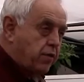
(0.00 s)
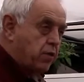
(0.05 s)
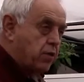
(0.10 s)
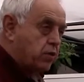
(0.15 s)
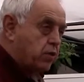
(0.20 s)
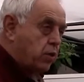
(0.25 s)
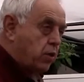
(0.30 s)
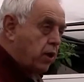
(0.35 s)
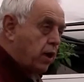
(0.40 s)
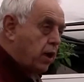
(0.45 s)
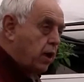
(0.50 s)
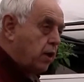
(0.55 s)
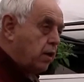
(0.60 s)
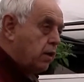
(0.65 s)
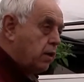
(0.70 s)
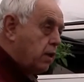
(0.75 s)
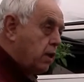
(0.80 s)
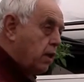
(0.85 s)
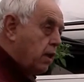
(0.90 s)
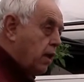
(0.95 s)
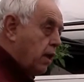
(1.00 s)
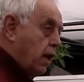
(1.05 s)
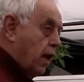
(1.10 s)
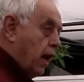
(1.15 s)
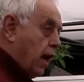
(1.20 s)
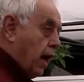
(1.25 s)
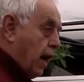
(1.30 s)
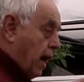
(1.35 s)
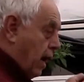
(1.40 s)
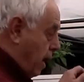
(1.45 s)
the soil.
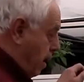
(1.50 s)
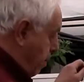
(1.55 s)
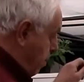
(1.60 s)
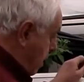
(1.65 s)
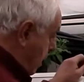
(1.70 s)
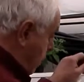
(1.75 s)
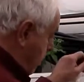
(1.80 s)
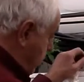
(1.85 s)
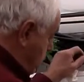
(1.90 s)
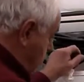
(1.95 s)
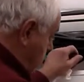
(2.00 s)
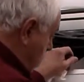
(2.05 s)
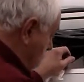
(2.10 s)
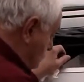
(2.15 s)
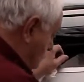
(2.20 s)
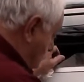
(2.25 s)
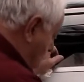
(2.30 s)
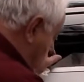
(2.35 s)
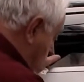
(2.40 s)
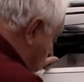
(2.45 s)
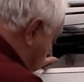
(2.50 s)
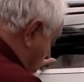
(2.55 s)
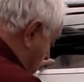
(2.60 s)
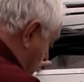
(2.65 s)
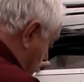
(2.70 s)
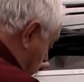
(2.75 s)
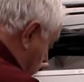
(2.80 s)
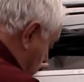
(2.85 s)
But the smaller pores,